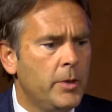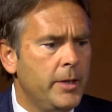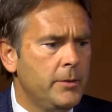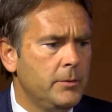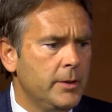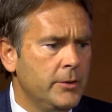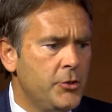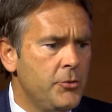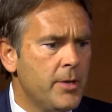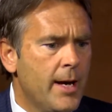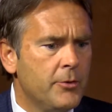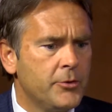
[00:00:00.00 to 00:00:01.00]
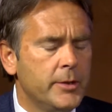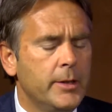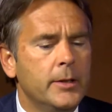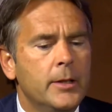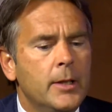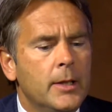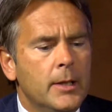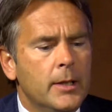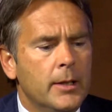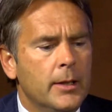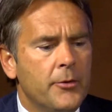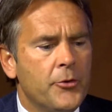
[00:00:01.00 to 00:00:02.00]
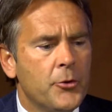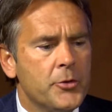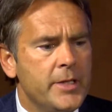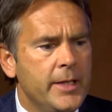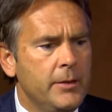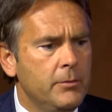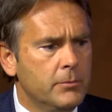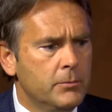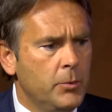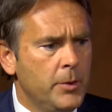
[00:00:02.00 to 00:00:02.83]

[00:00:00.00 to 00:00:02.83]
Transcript: in 2013,